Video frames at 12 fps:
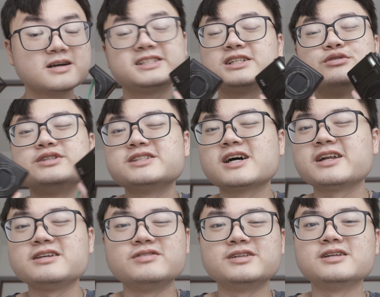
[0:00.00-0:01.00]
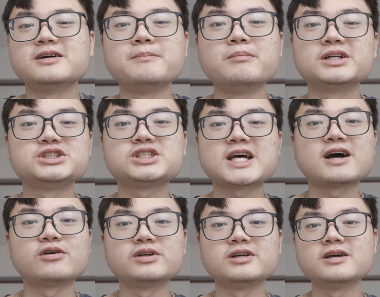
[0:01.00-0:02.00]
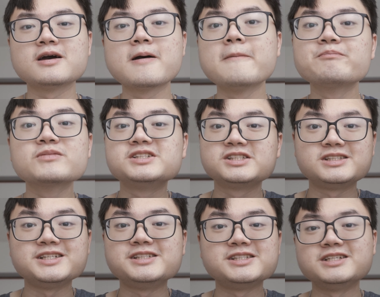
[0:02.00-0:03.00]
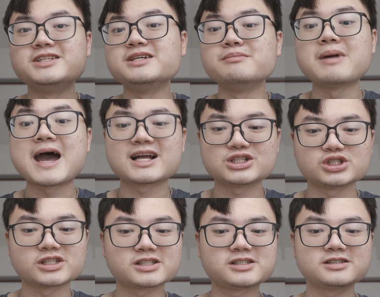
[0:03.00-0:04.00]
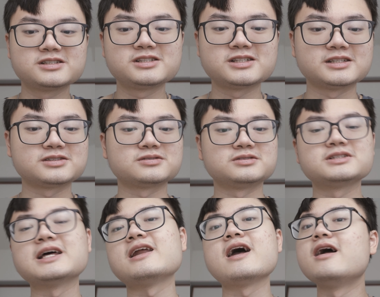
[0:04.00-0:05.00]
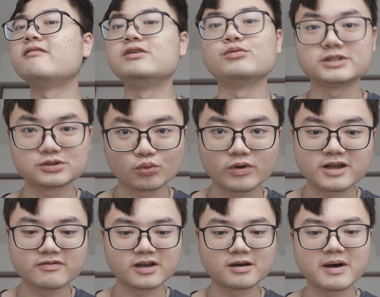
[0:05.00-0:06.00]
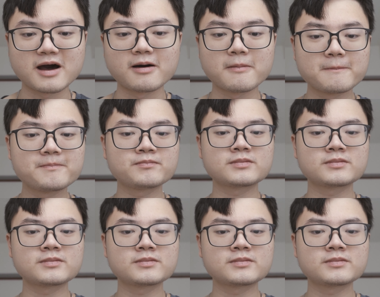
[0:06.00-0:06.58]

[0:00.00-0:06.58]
so it's not even the much touted C C D magic sensors that everyone's raving about.